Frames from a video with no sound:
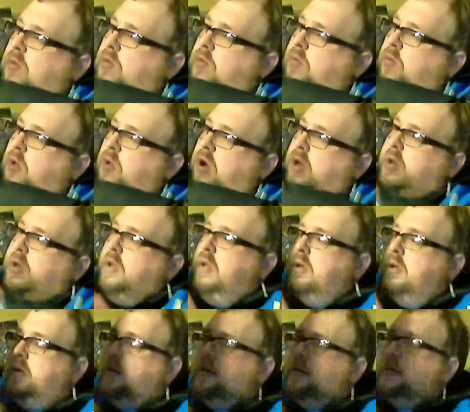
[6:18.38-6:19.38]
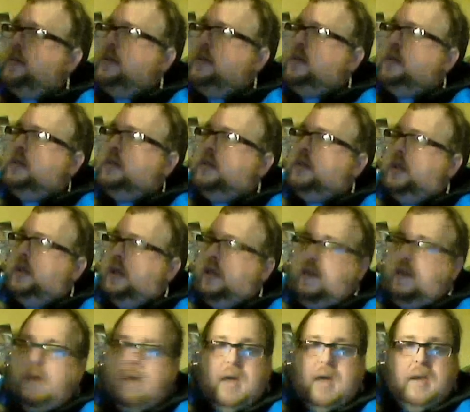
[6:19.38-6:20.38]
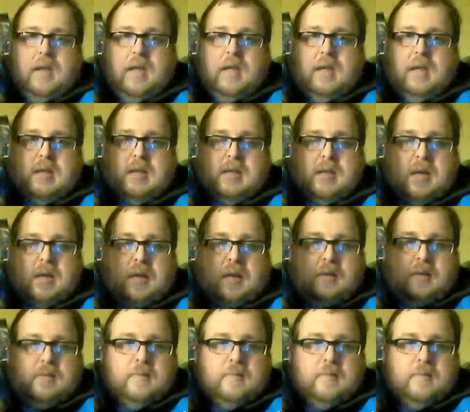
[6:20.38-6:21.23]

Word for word: one that is uh,